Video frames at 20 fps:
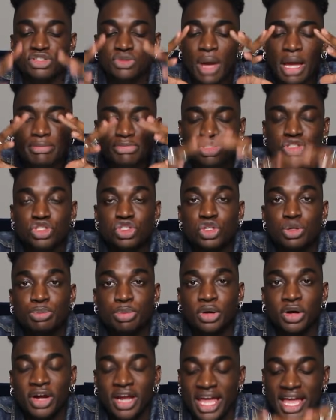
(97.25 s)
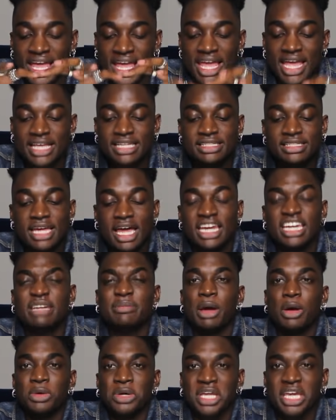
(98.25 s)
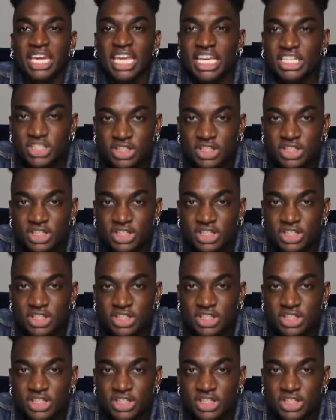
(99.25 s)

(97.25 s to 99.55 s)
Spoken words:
So I'm super excited about getting